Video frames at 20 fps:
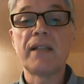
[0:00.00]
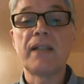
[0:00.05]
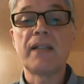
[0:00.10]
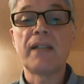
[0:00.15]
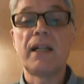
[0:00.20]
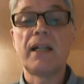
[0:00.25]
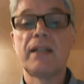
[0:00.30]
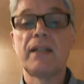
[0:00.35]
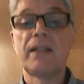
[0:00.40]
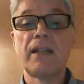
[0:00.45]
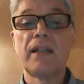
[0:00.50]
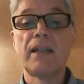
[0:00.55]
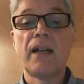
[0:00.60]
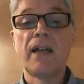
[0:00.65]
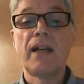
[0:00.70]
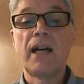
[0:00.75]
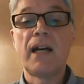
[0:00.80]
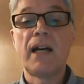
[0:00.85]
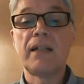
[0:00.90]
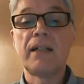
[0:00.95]
Act
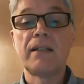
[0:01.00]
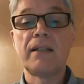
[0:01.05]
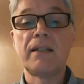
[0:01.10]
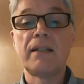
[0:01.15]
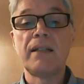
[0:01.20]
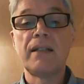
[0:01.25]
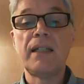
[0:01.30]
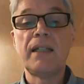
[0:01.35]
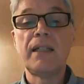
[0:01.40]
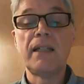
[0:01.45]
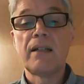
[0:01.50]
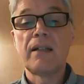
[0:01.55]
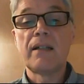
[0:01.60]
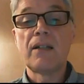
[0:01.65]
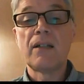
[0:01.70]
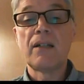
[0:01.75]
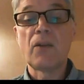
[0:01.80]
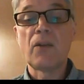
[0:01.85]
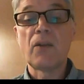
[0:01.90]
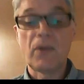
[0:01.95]
and the
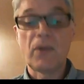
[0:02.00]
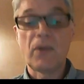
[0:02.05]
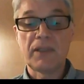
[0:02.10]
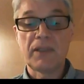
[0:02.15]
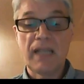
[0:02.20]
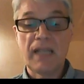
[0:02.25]
Equality